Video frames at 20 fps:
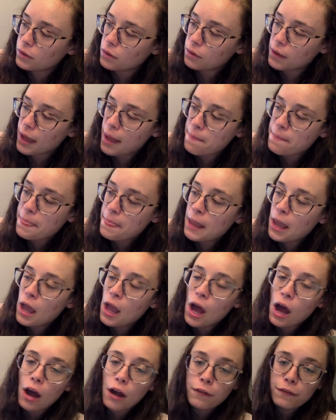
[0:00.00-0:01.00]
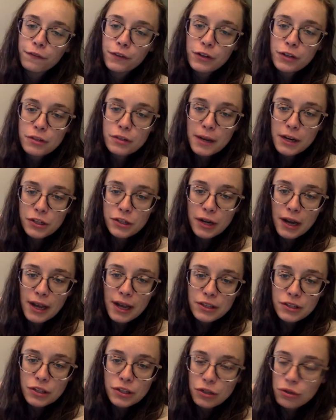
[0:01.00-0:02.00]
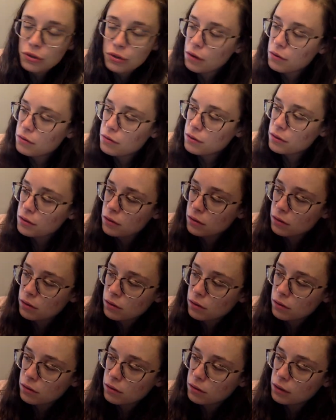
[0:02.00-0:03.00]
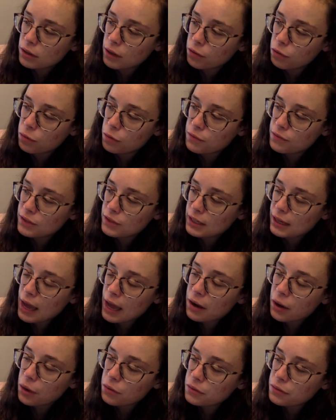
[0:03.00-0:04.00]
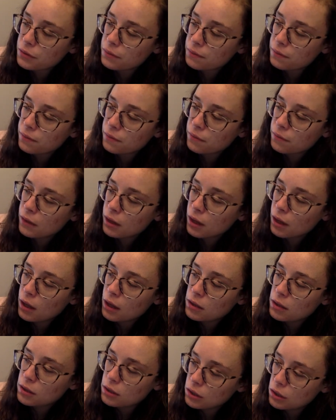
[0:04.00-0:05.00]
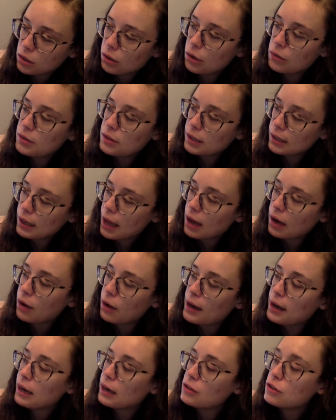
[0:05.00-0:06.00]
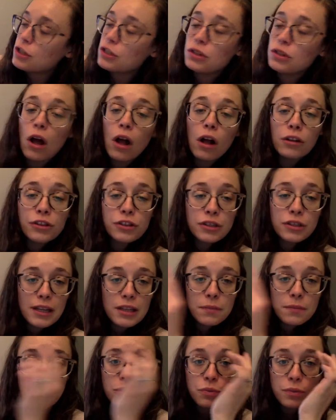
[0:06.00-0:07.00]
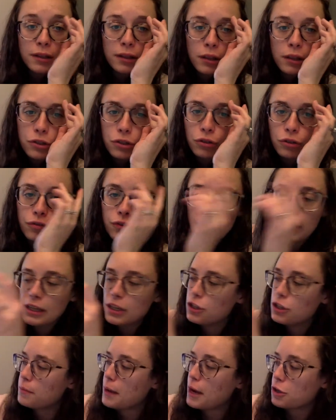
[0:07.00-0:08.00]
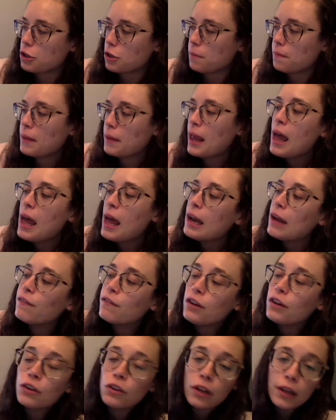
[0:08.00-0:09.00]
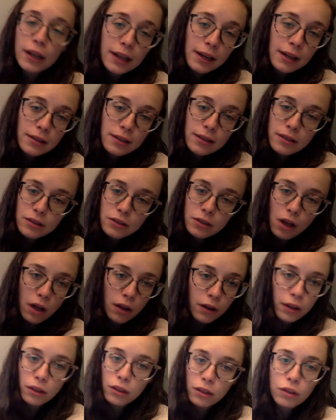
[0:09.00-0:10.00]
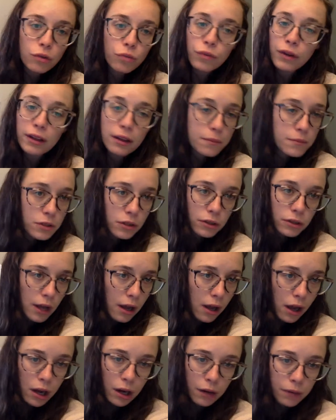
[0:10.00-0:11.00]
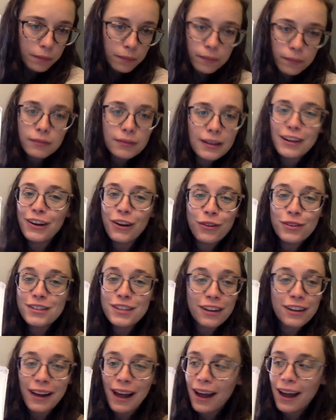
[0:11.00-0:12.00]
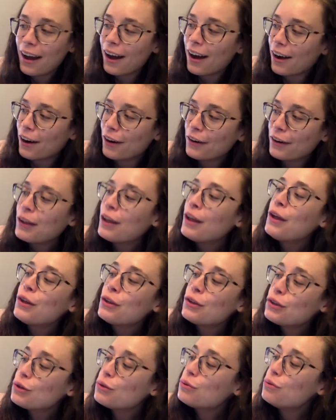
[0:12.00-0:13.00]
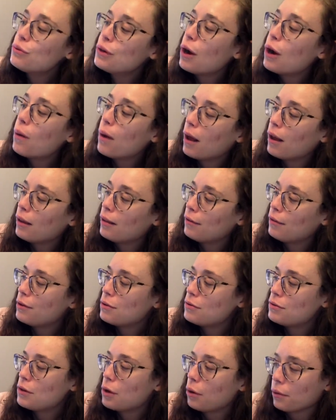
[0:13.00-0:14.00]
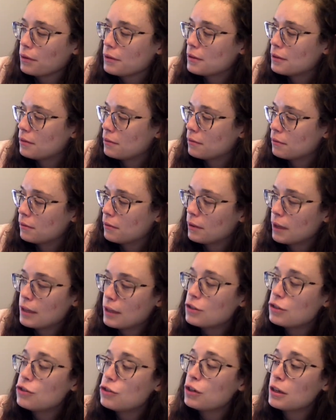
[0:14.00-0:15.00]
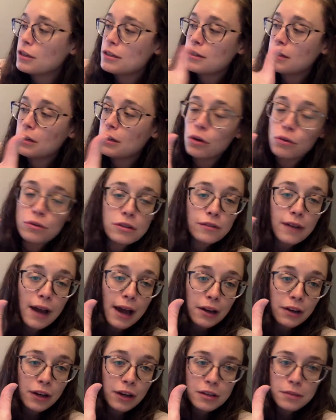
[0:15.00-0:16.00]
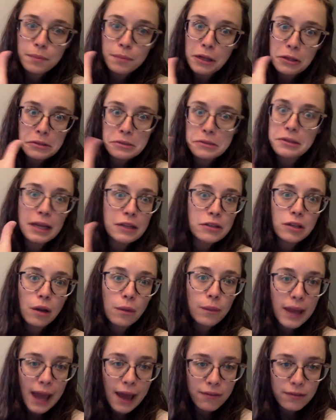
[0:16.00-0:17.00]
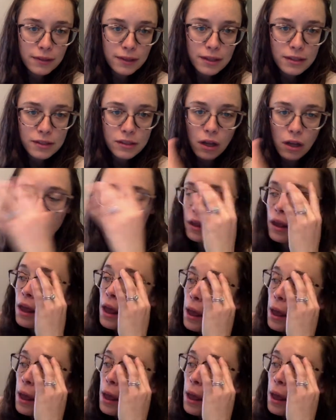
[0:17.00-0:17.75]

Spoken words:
Okay, our first measure has tenutos, then we move to staccatos. Tenuto, staccato, and it just alternates between the 2 for each measure. If you're looking at this song, the rhythms are not hard, the notes are not hard, you know all of those notes. It's just the notes of hot cross buns. That's all we have in this song.